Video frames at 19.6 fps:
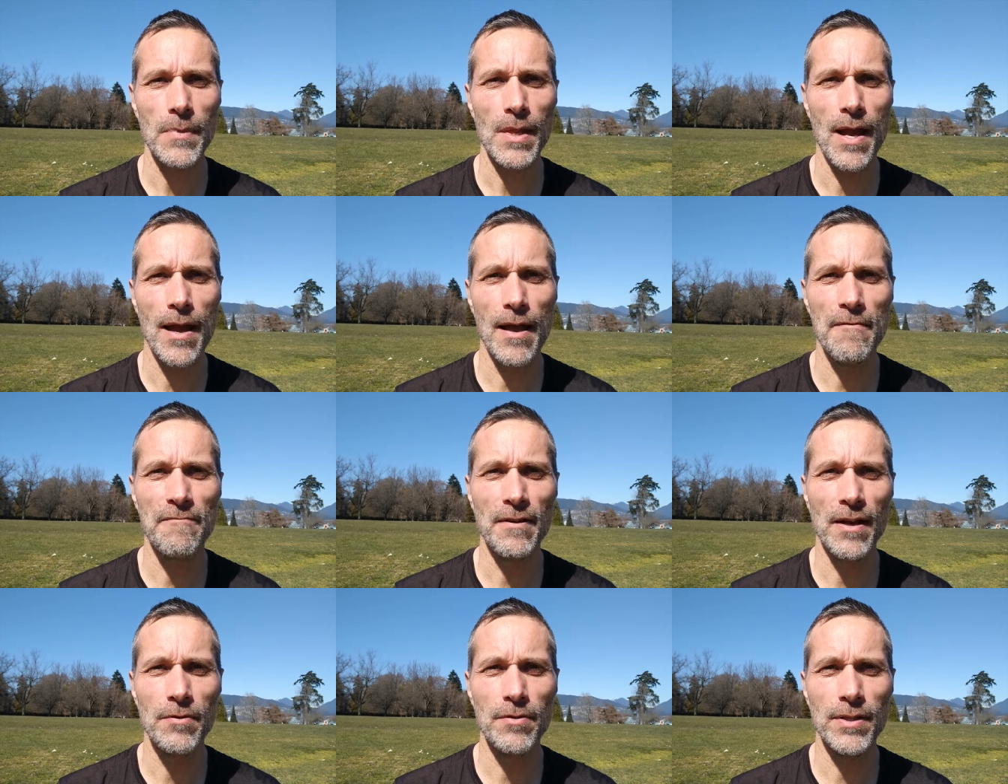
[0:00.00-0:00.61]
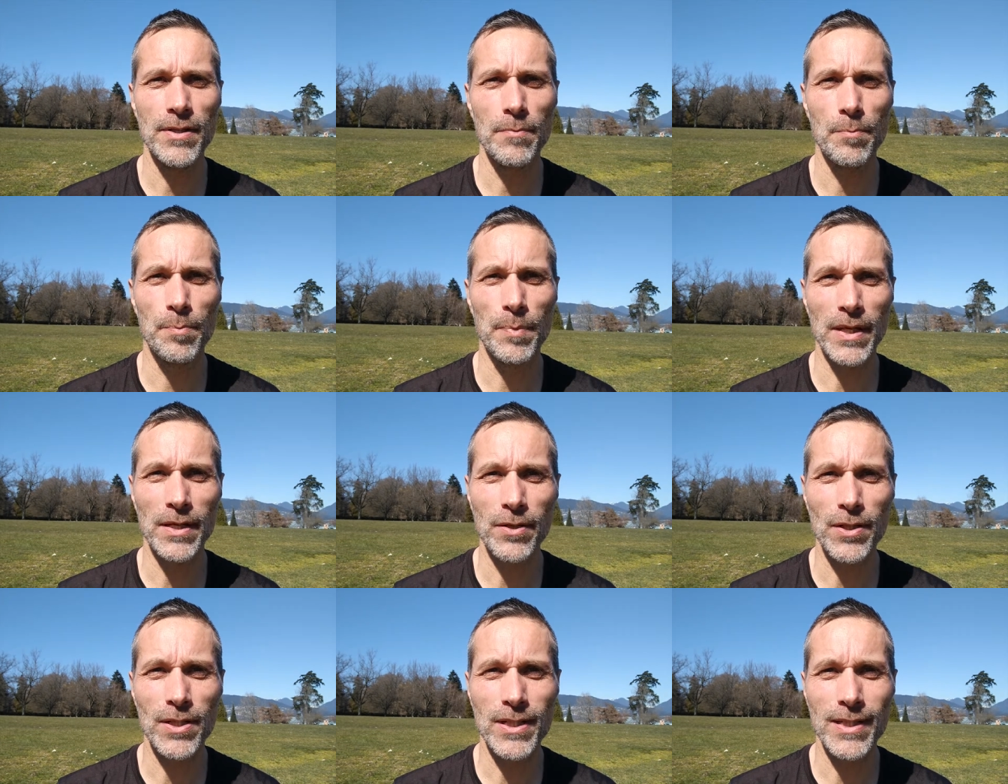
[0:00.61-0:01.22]
I found in a
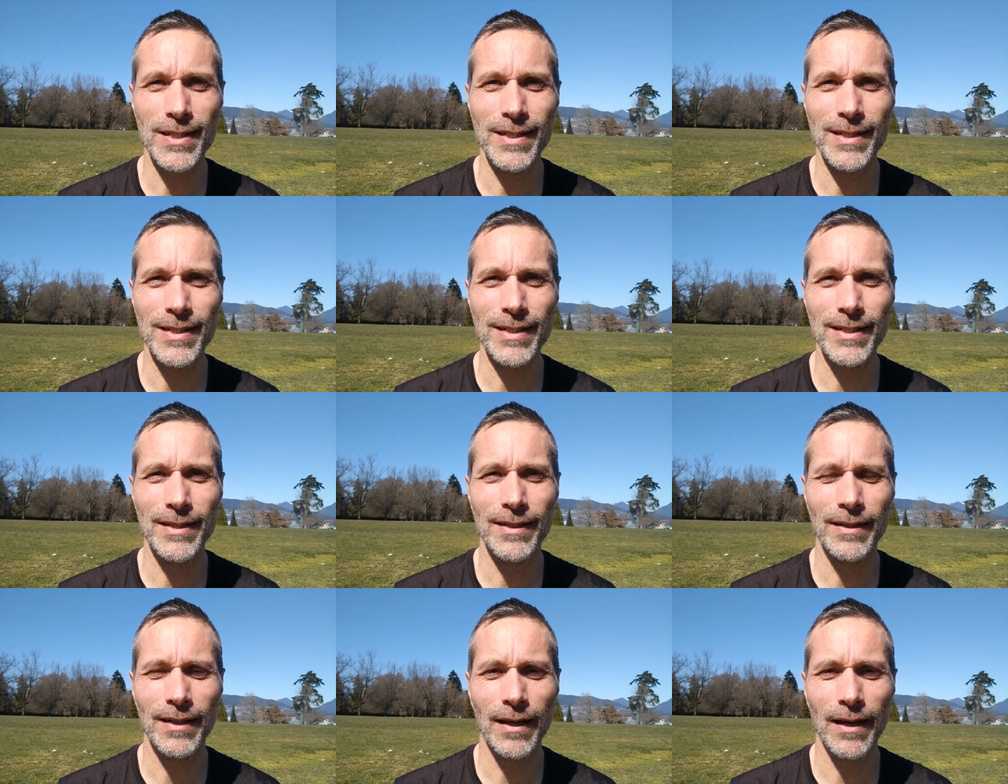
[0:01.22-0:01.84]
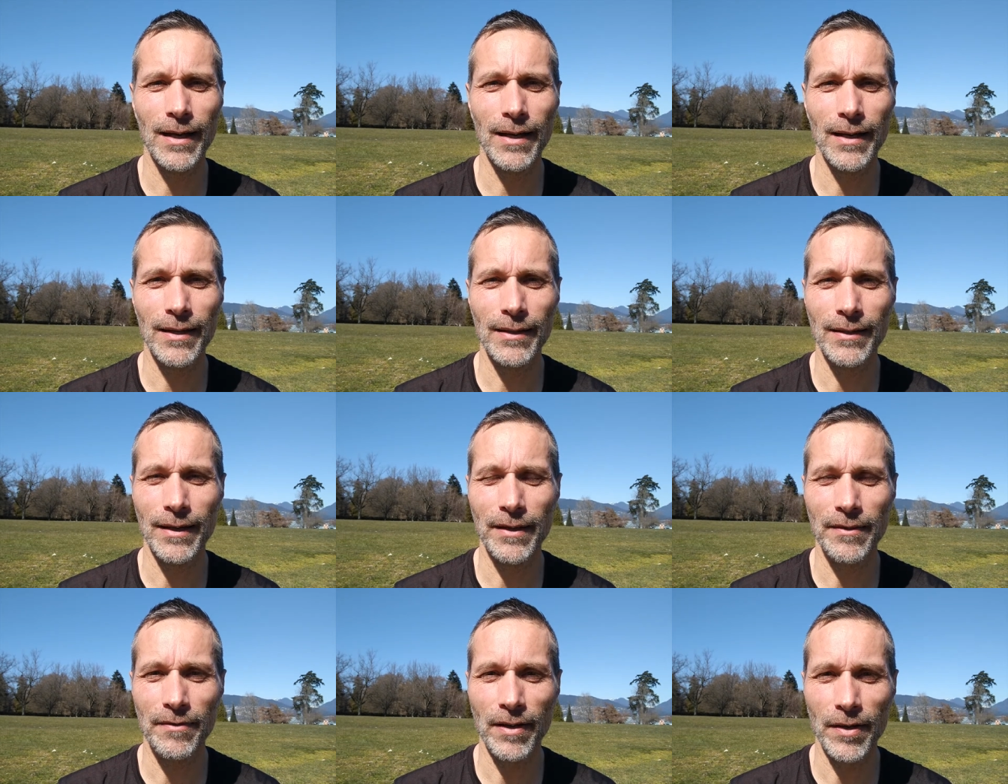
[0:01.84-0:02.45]
bigger city
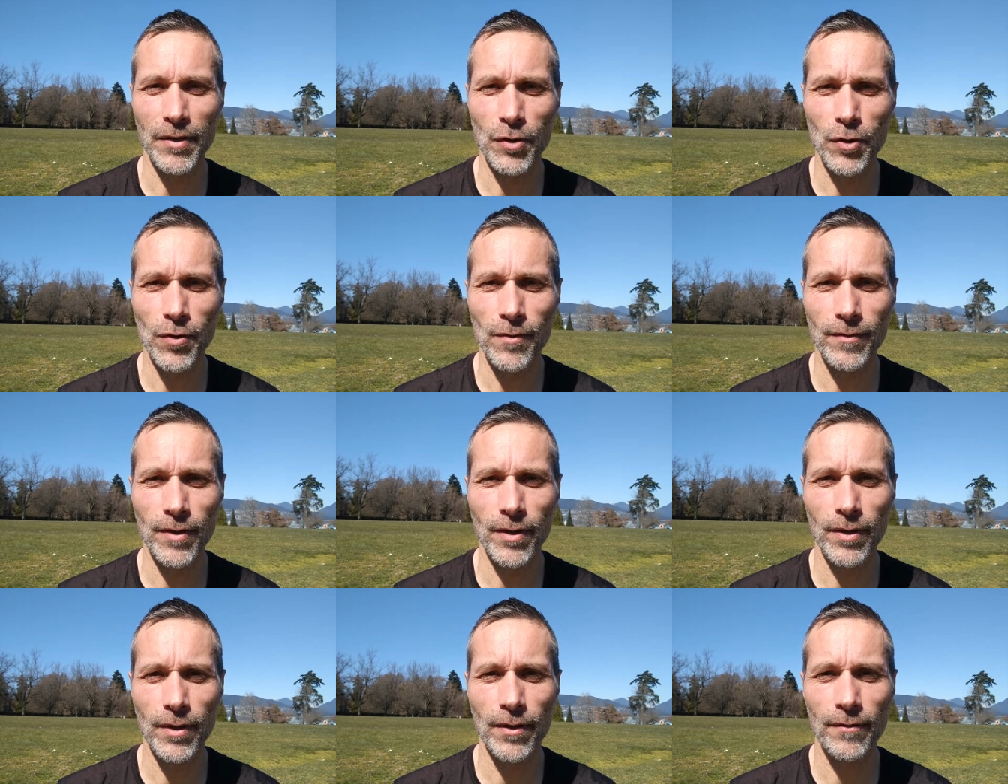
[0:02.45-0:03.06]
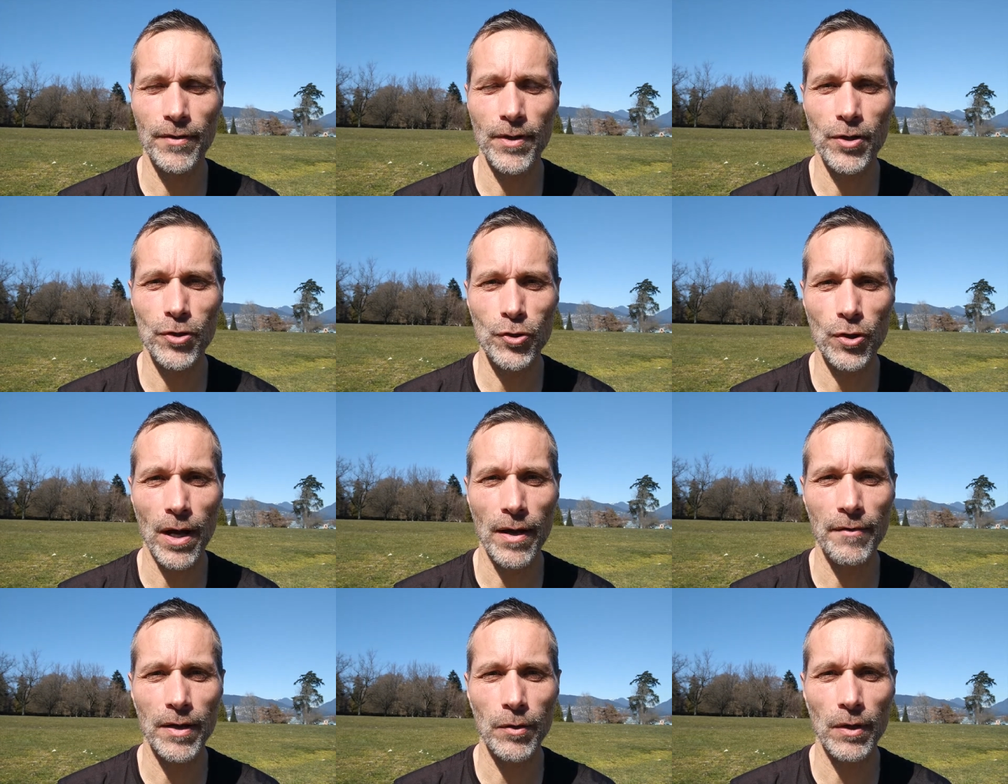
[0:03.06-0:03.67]
like Vancouver, if you're
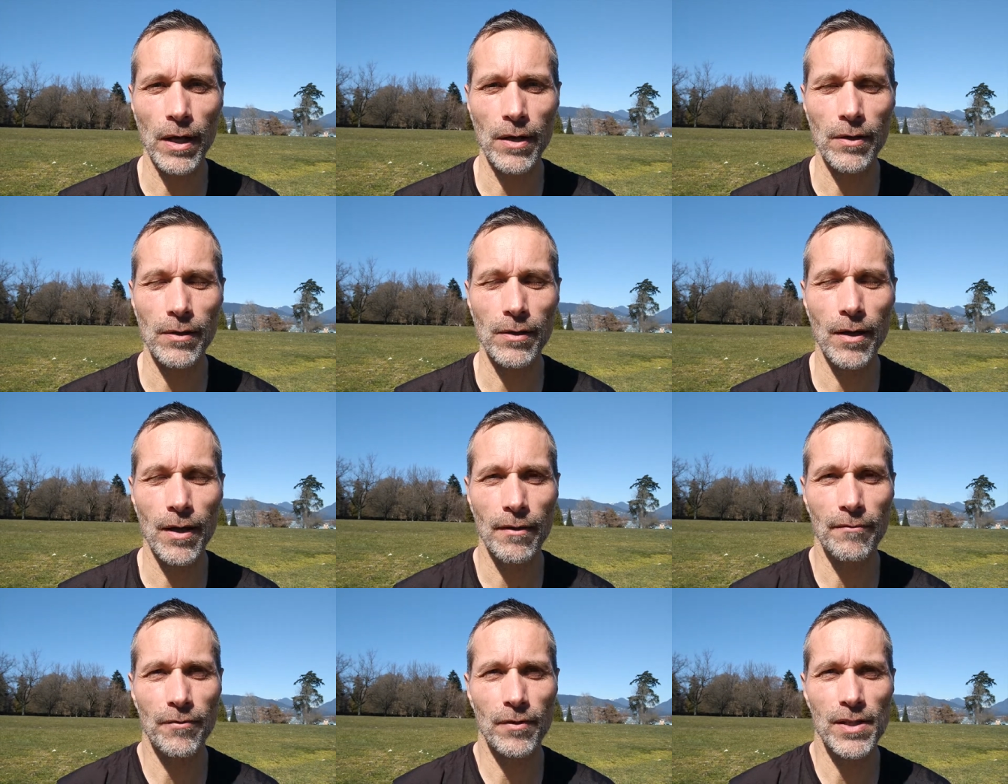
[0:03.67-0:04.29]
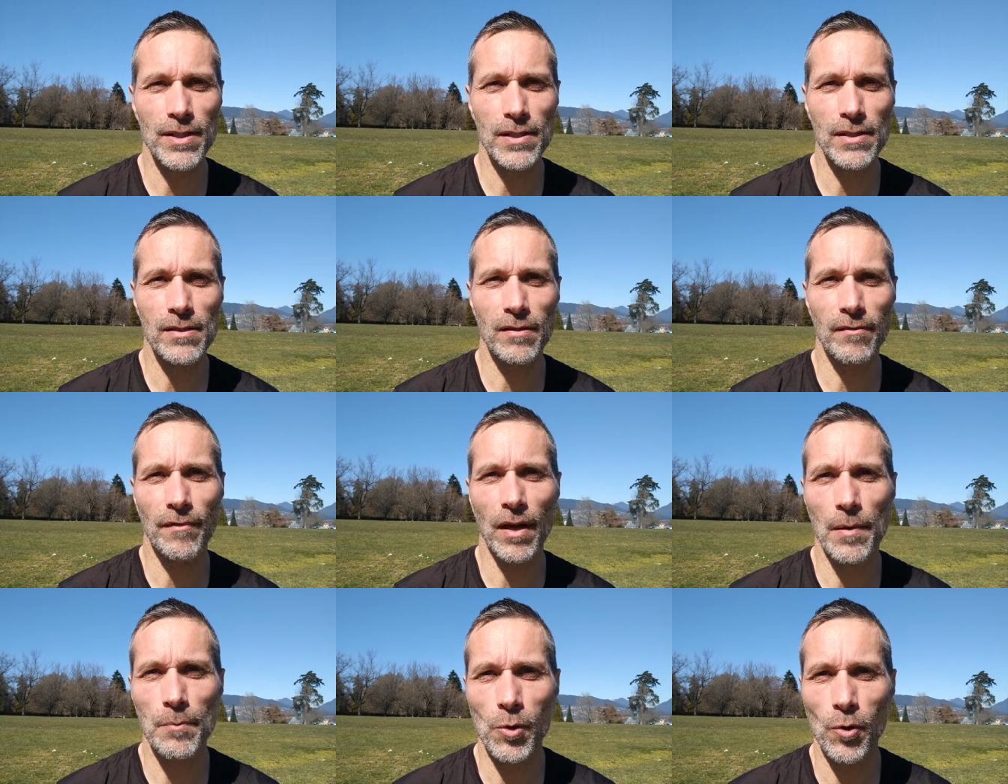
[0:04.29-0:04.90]
driving around a lot, for instance,
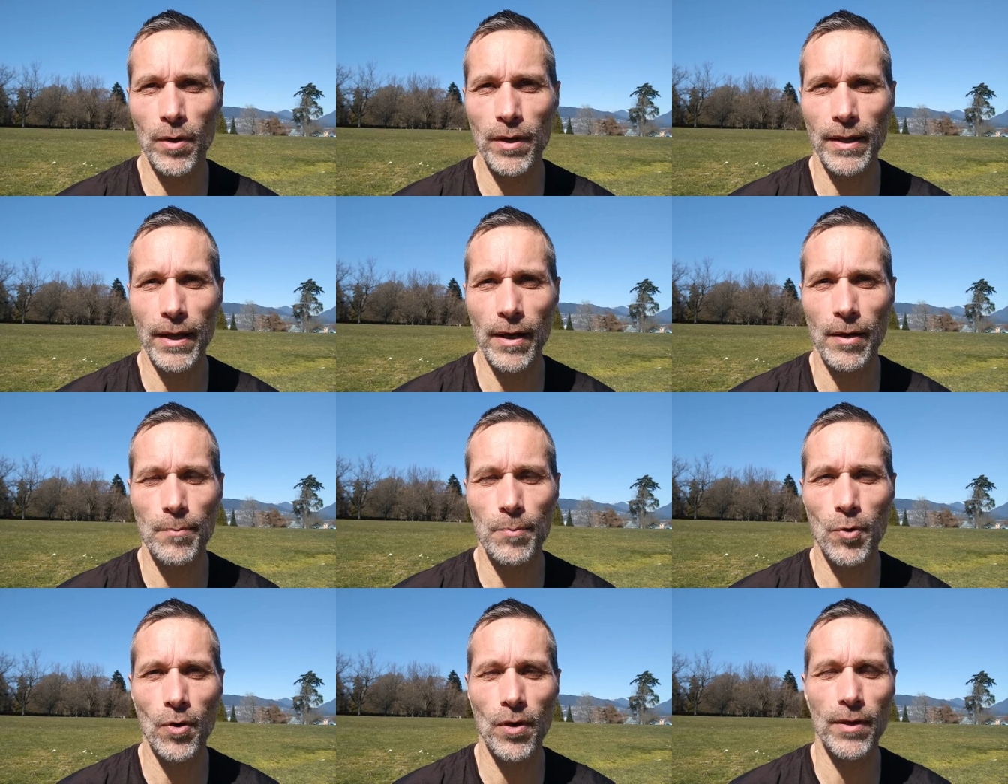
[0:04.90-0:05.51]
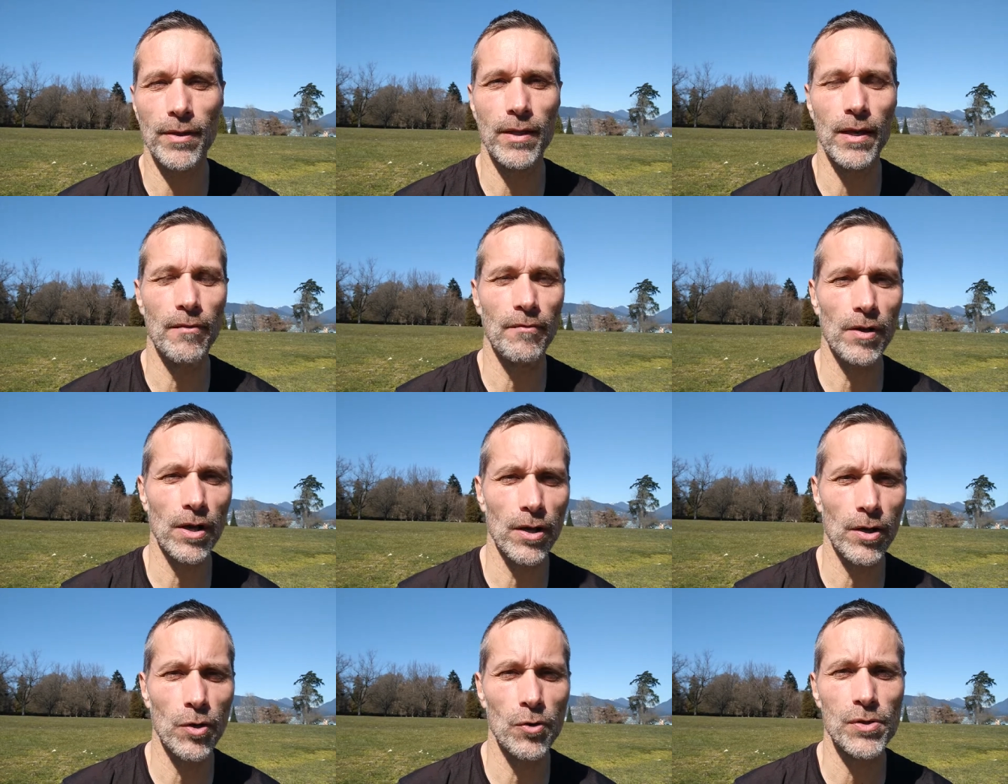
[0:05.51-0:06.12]
I'm going to the airport and then I've
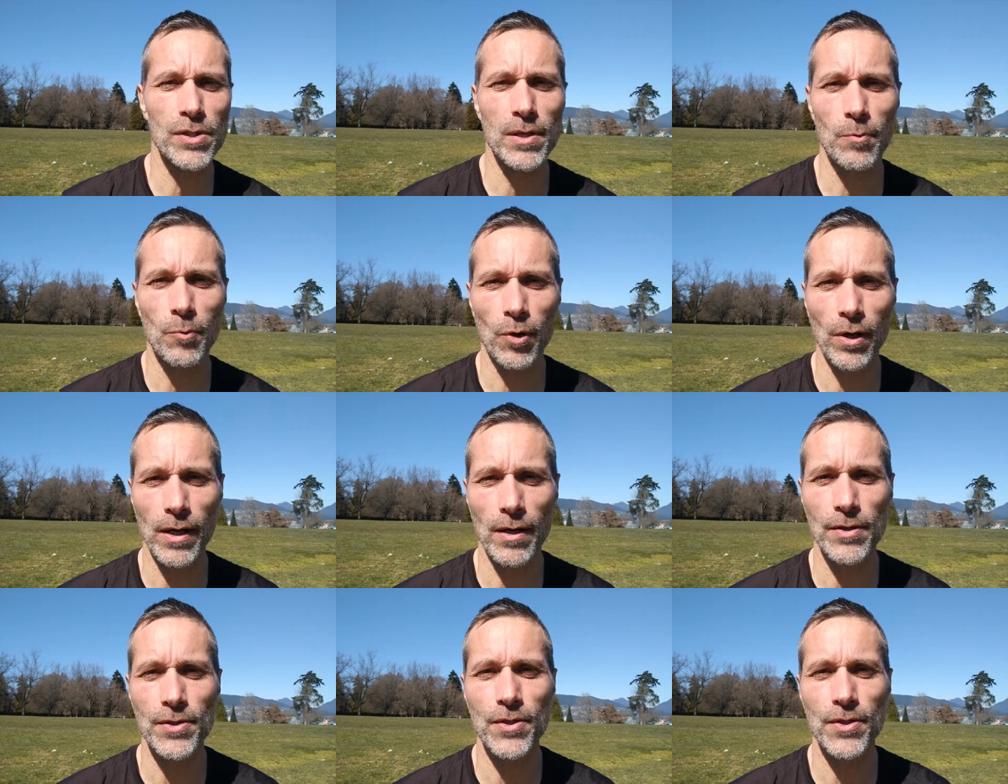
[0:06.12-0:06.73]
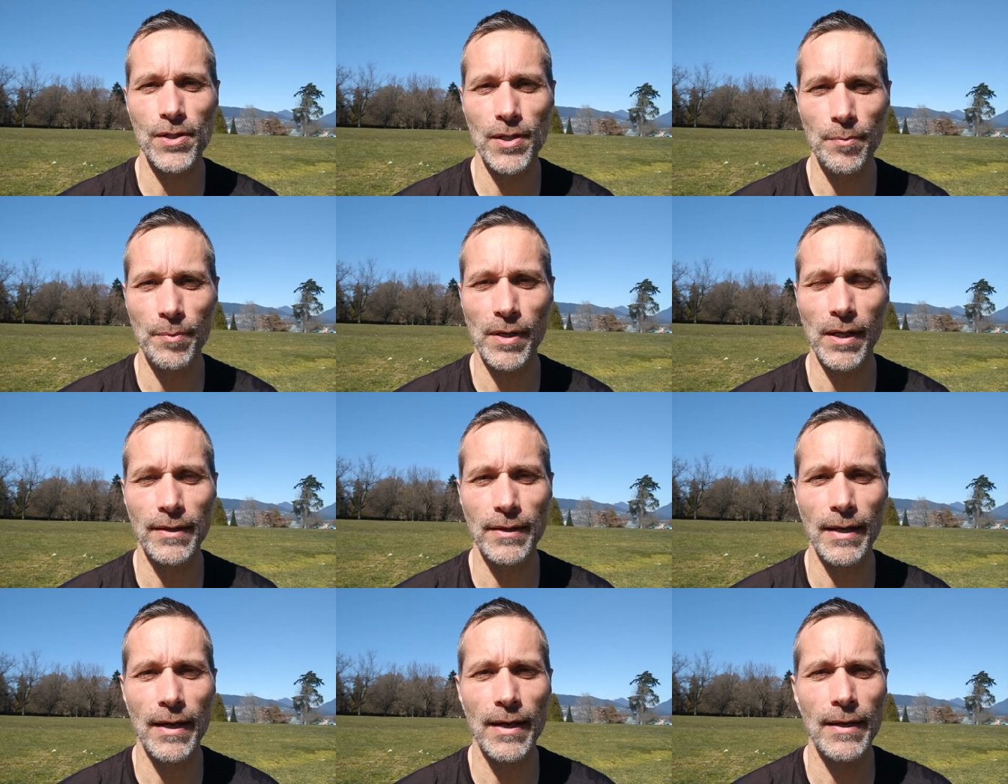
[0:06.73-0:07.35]
got to go somewhere else or something
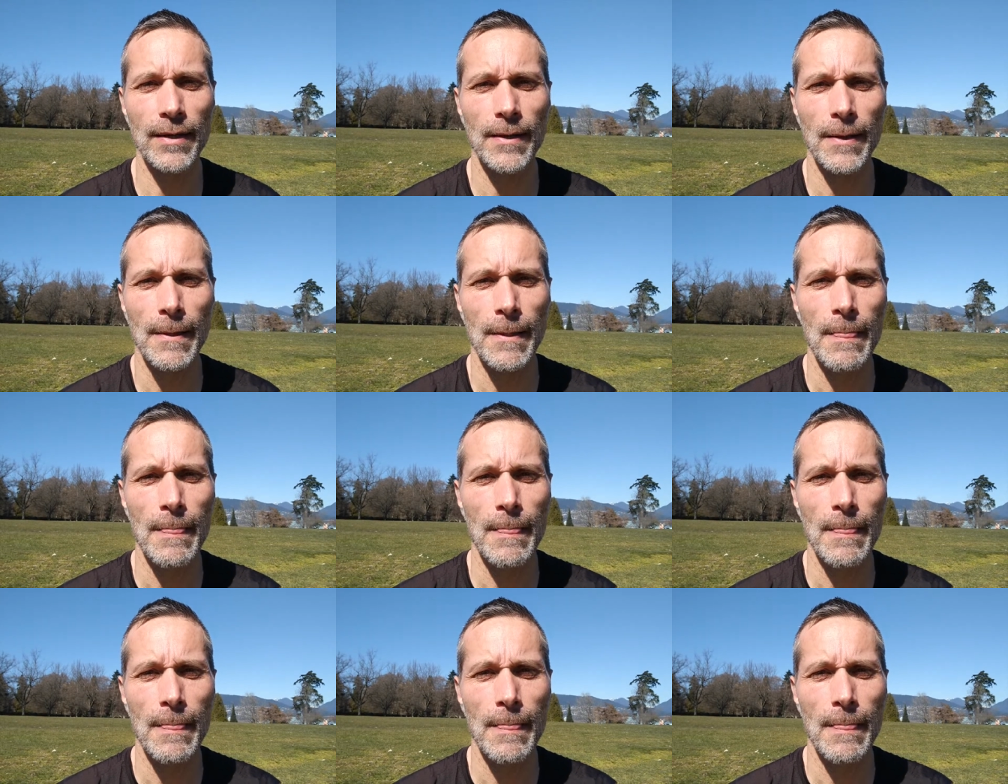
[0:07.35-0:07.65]
like that,